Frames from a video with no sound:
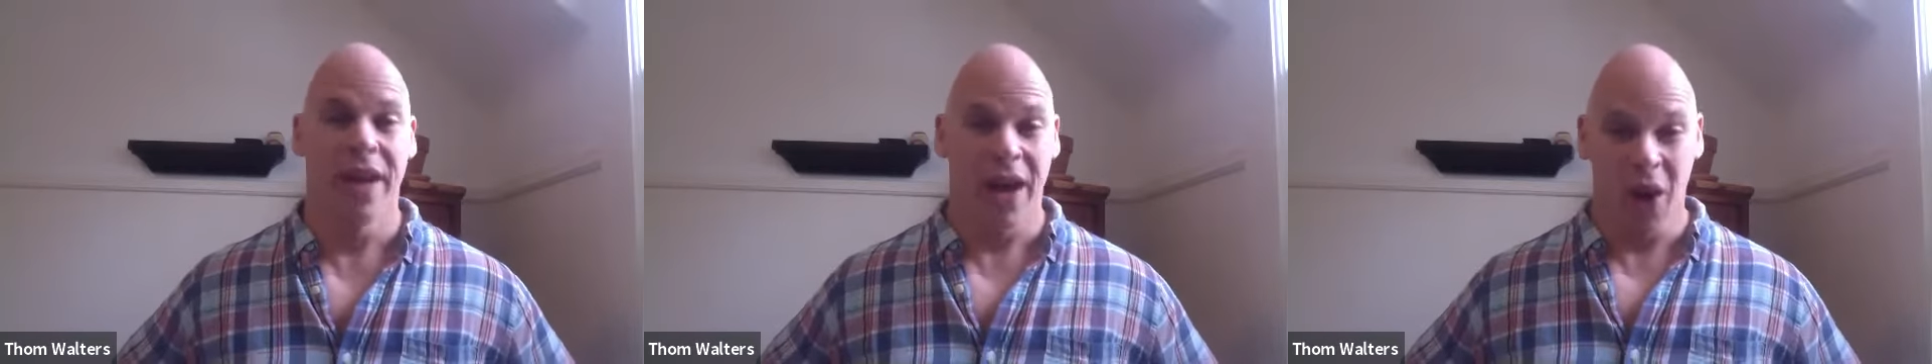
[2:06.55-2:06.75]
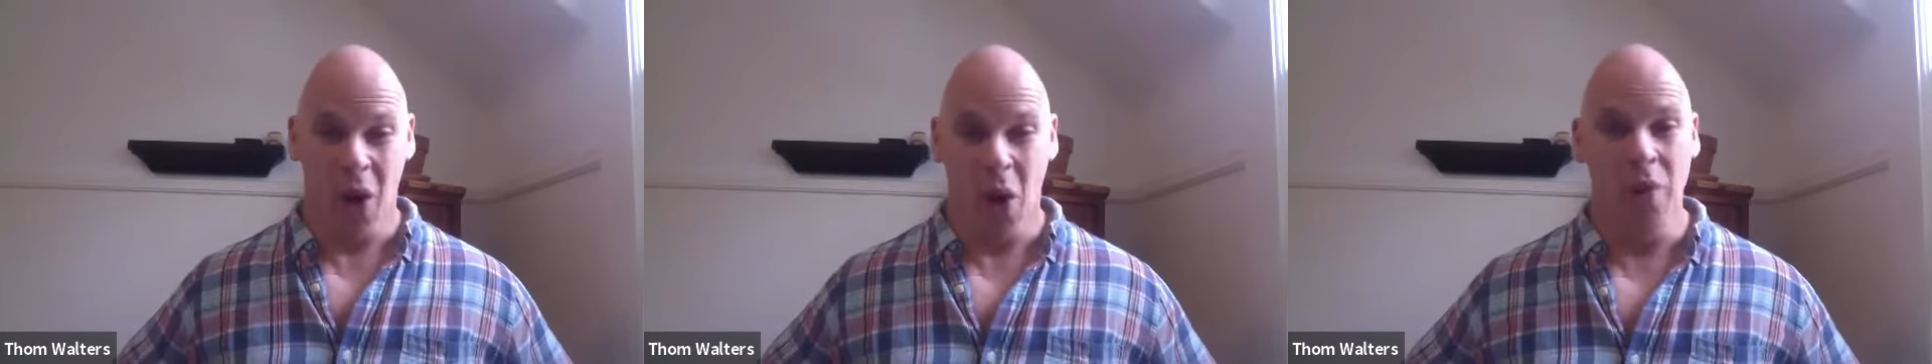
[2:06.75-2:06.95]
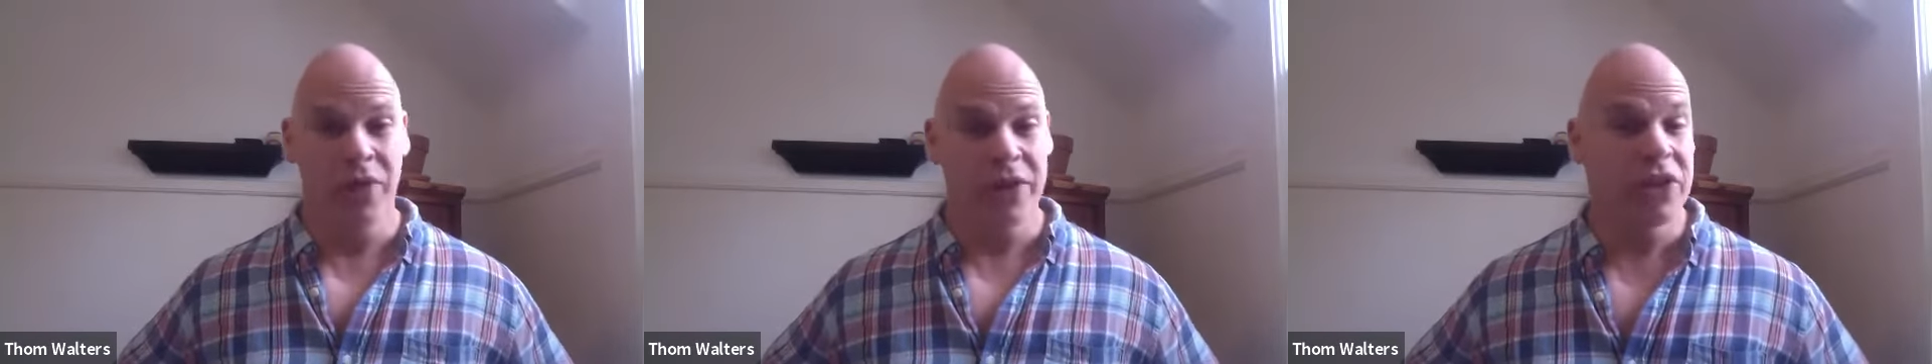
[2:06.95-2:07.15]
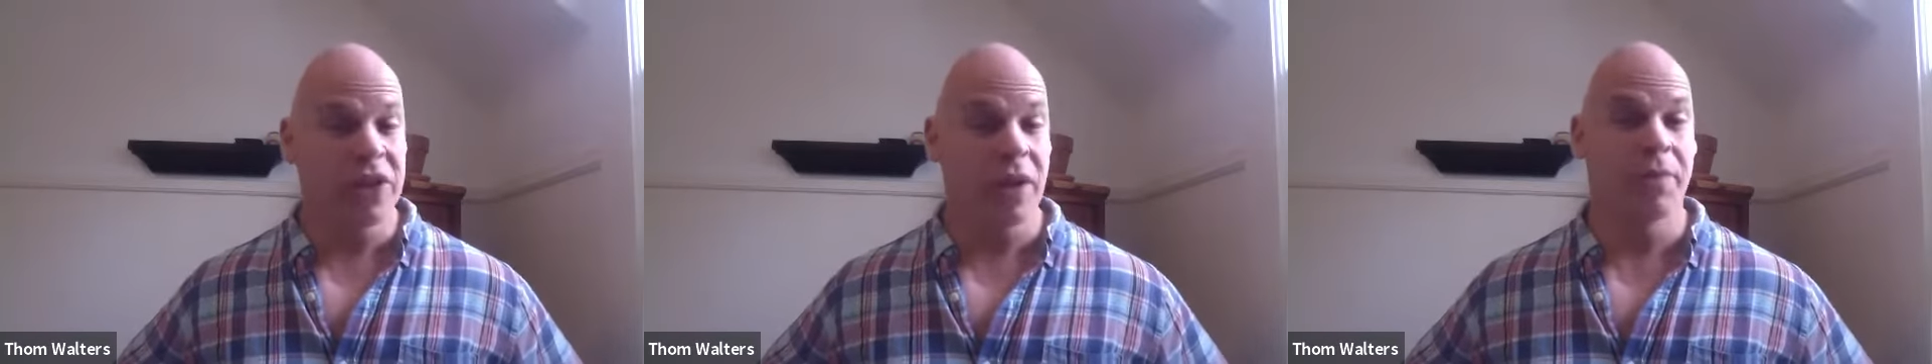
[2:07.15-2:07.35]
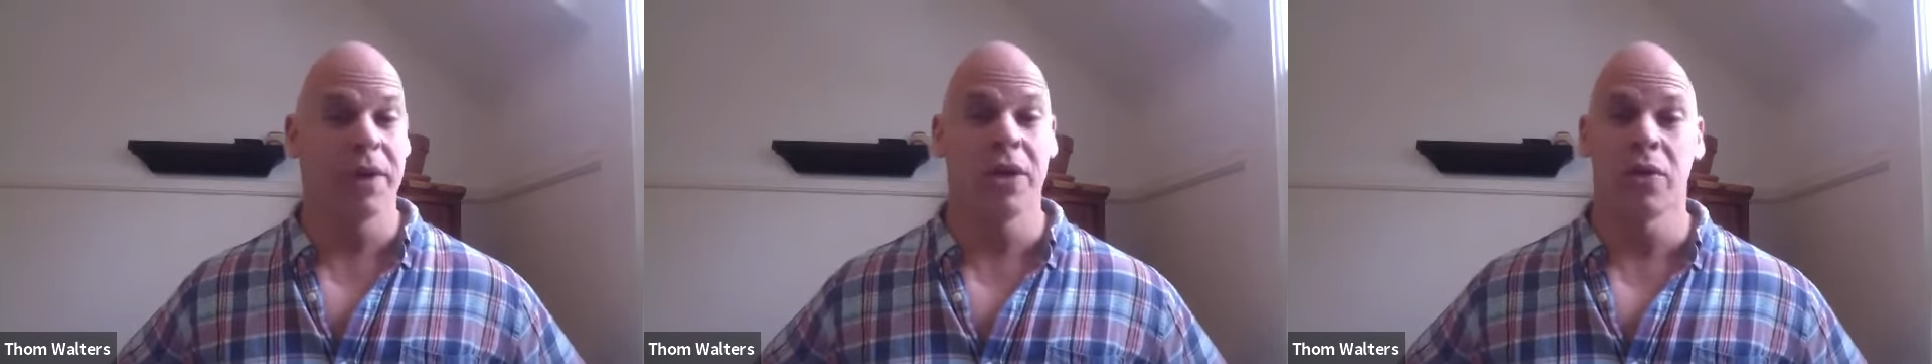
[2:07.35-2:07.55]
and hopefully
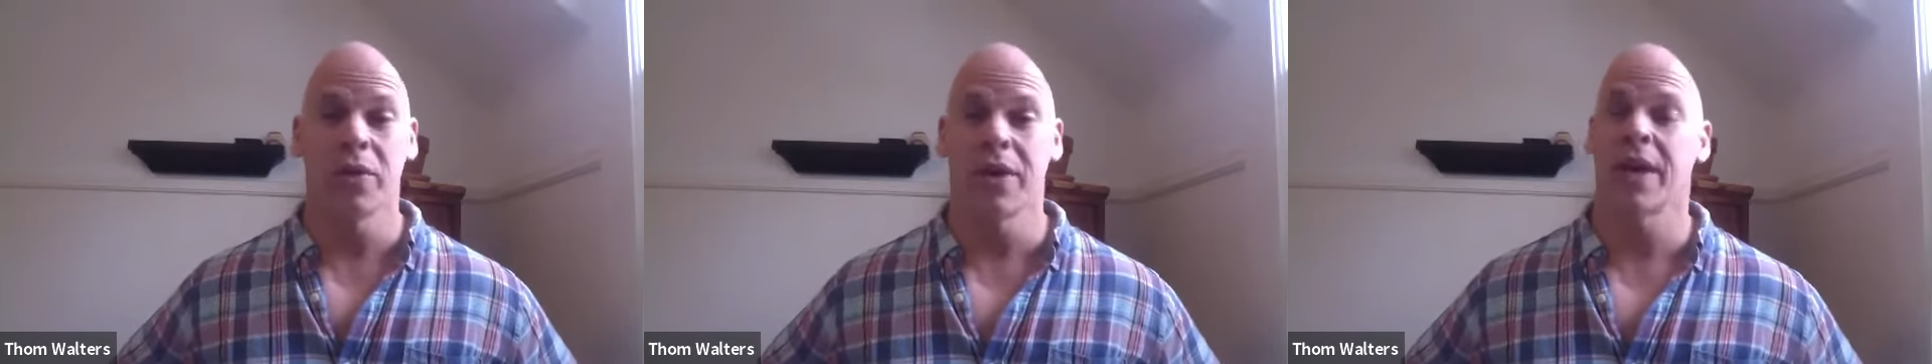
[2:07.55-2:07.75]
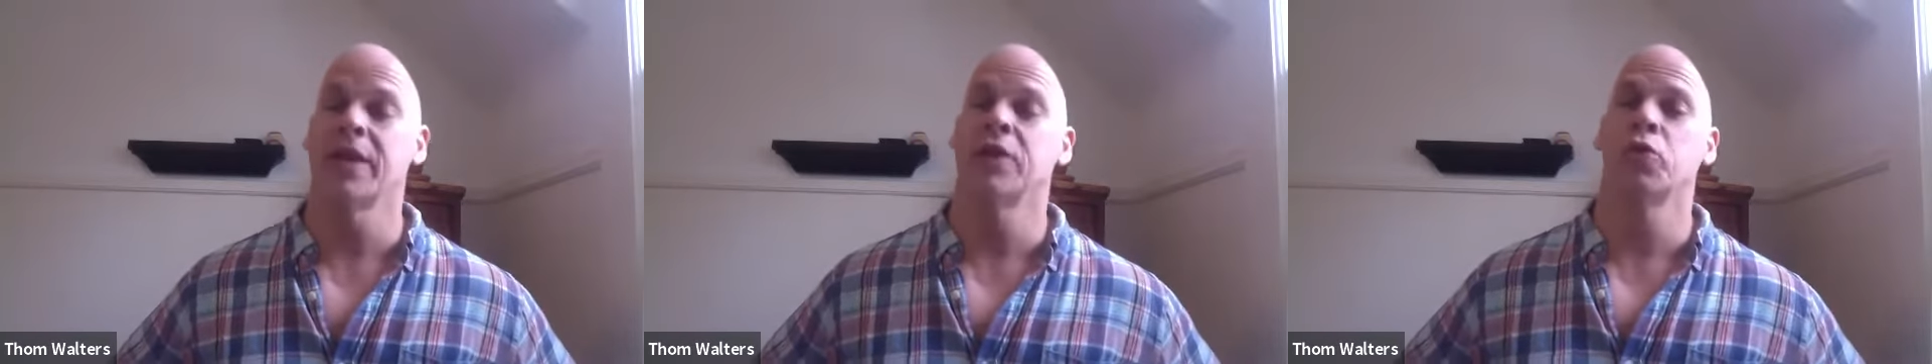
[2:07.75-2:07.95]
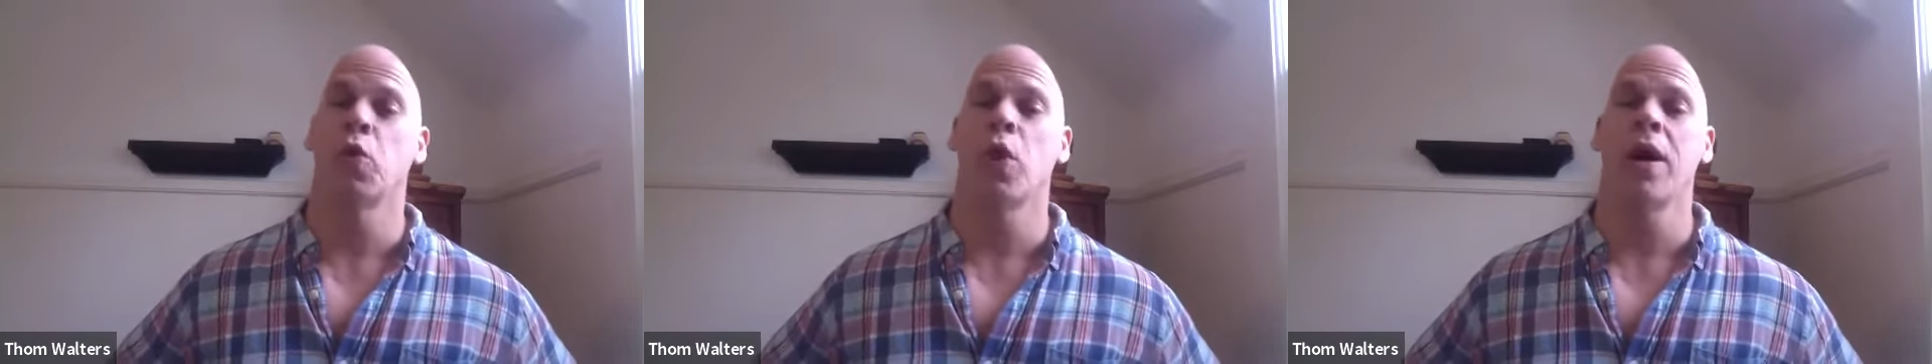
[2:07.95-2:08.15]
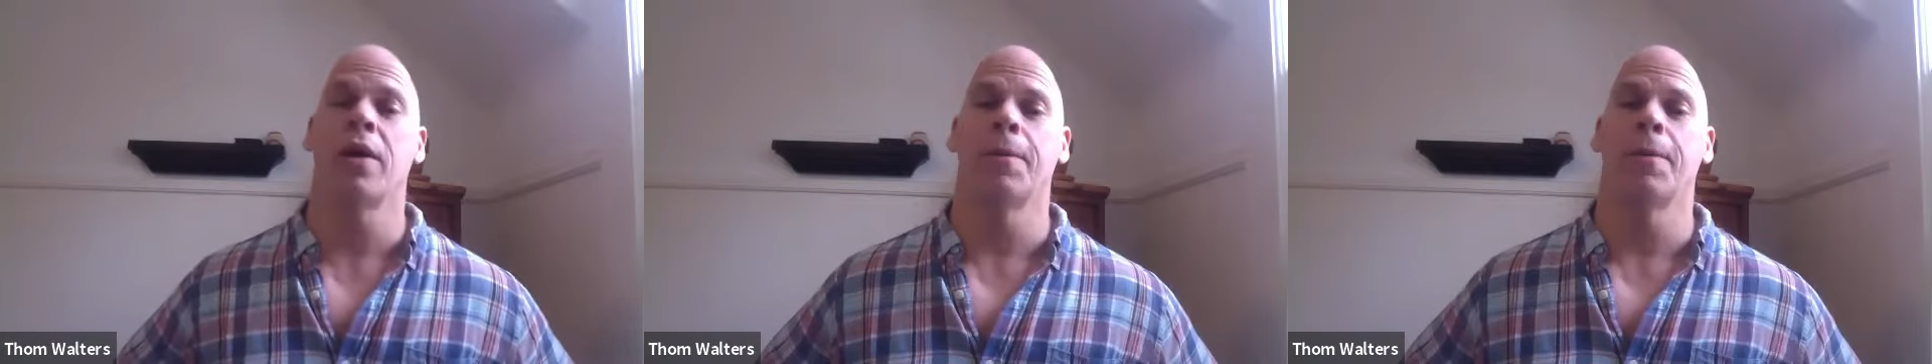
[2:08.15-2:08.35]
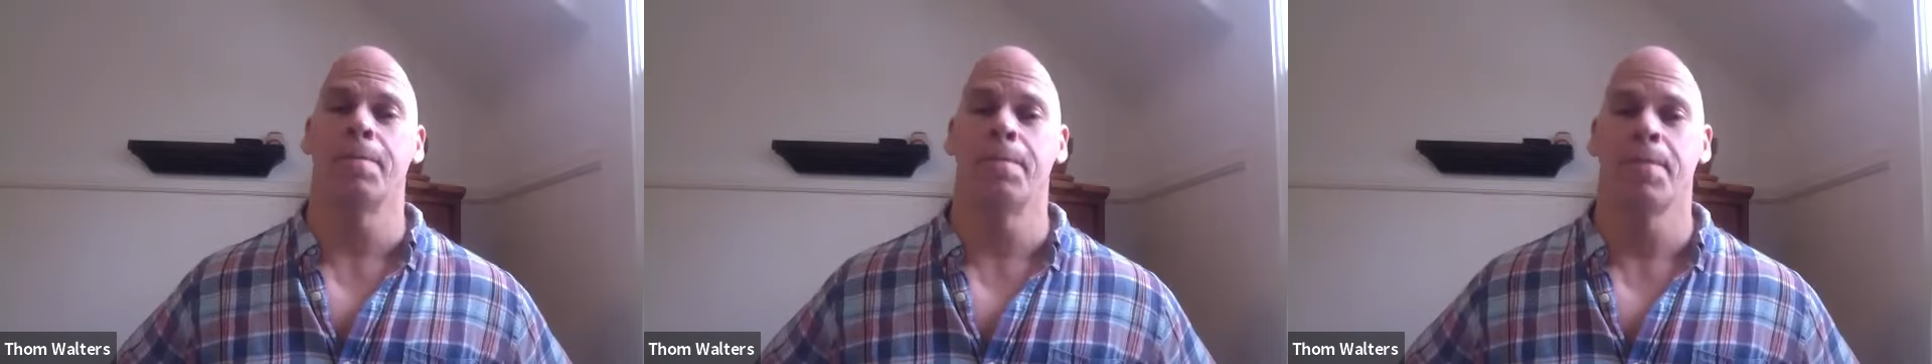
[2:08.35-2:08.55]
something you can as
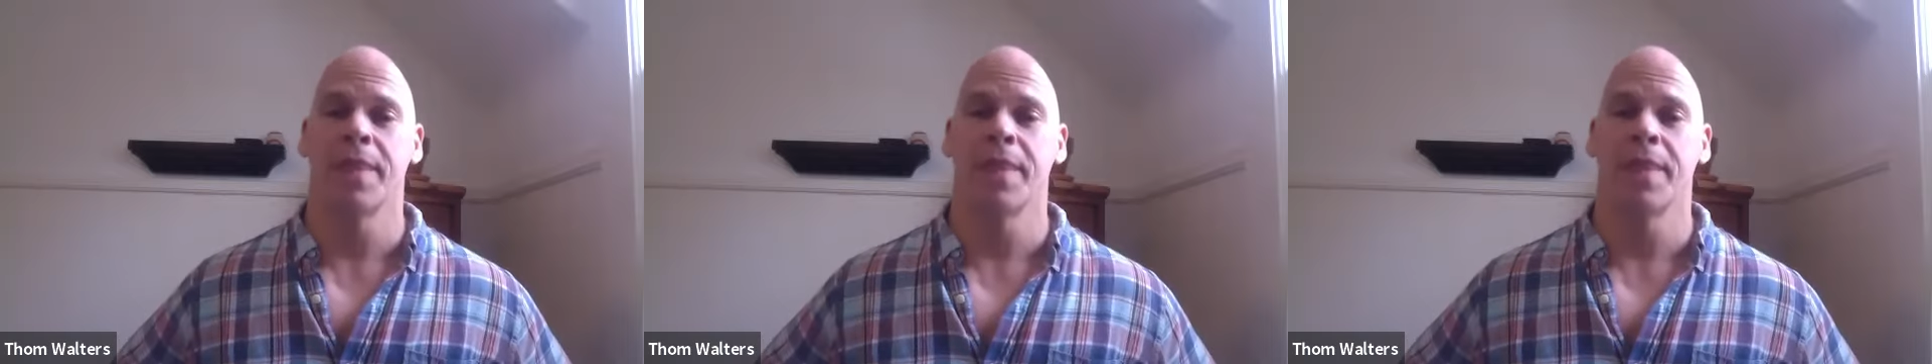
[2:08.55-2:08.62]
well.